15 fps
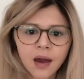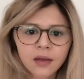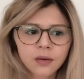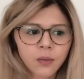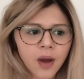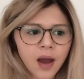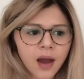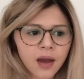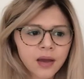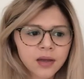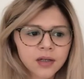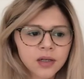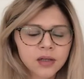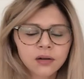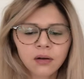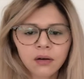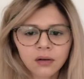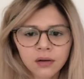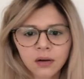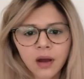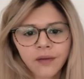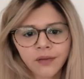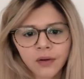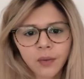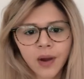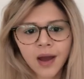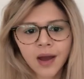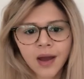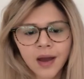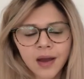the way, it's just not
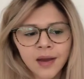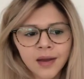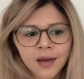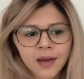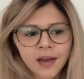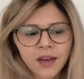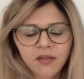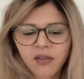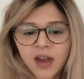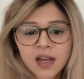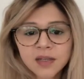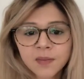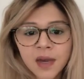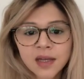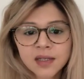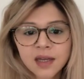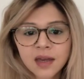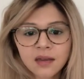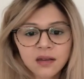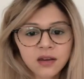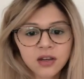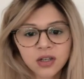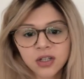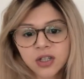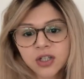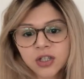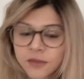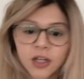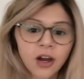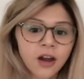everywhere. If it gets messy, then you just
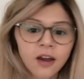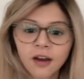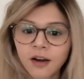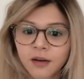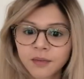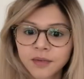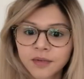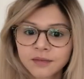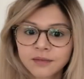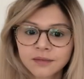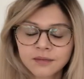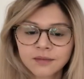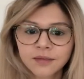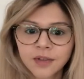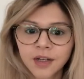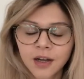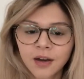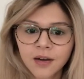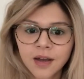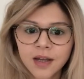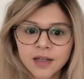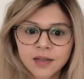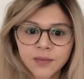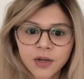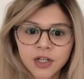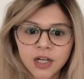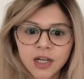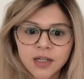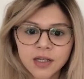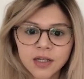tie it up. It's much
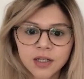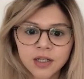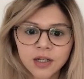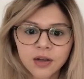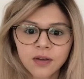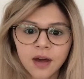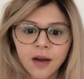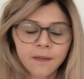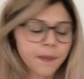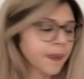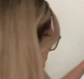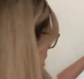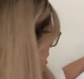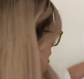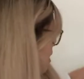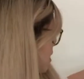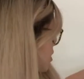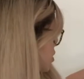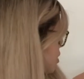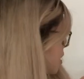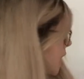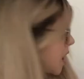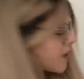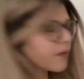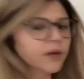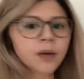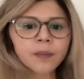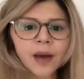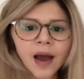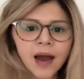easier to do that. I do have a
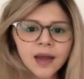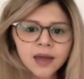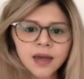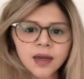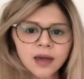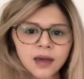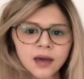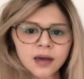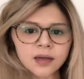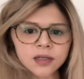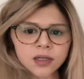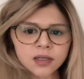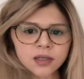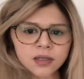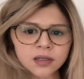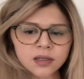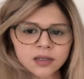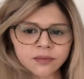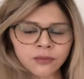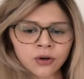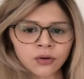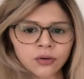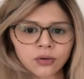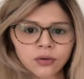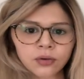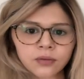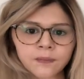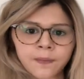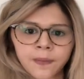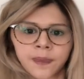bag here, just a
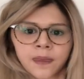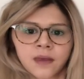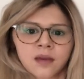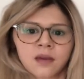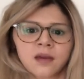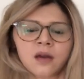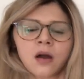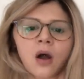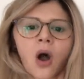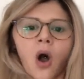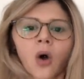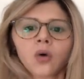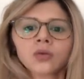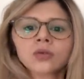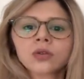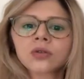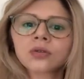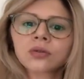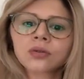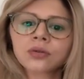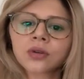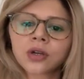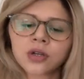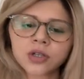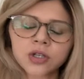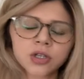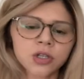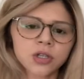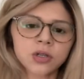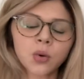small holdall. You can
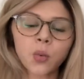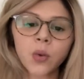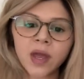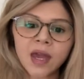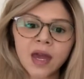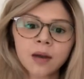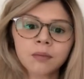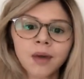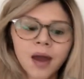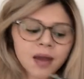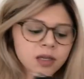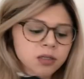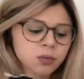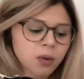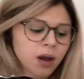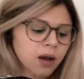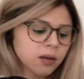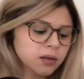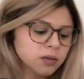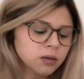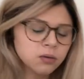just use a weekend bag as well, as